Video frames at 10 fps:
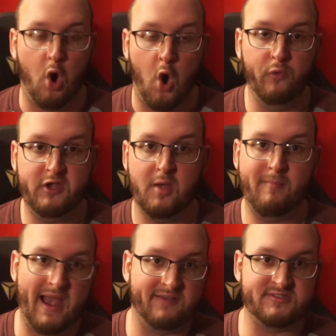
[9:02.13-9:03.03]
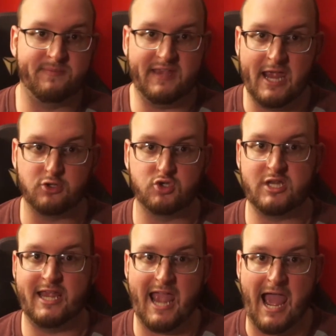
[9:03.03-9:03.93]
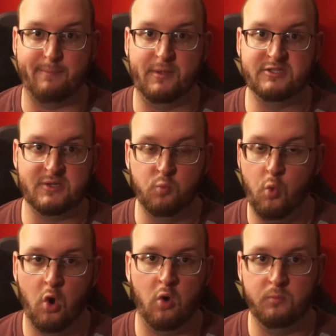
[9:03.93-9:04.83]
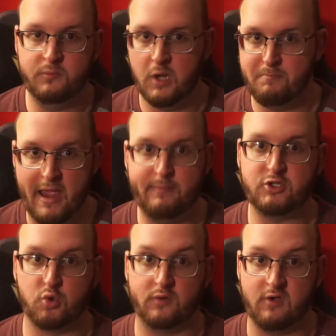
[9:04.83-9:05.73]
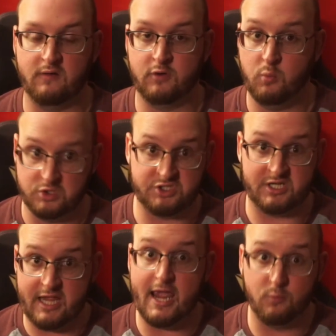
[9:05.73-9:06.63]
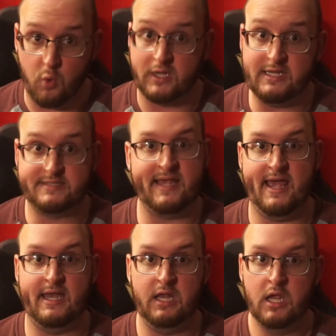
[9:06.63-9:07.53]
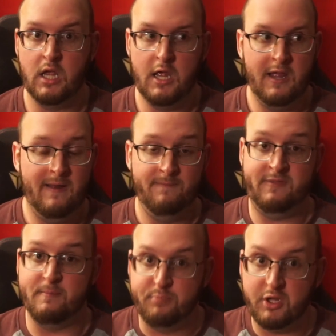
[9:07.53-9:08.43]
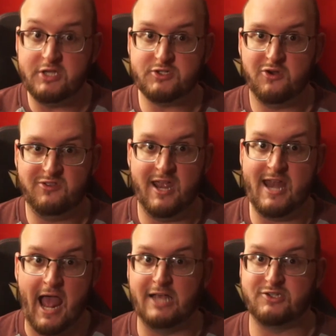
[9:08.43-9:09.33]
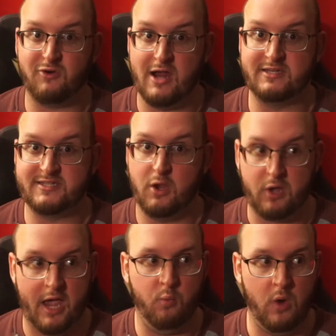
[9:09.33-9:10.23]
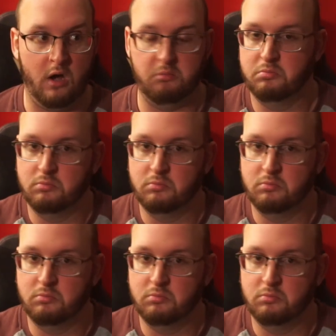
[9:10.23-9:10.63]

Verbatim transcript: only come back if something interesting happens, and we'll you know maybe sort of cover it, which is again what he said, then Blizzard then has the right to say, okay, well,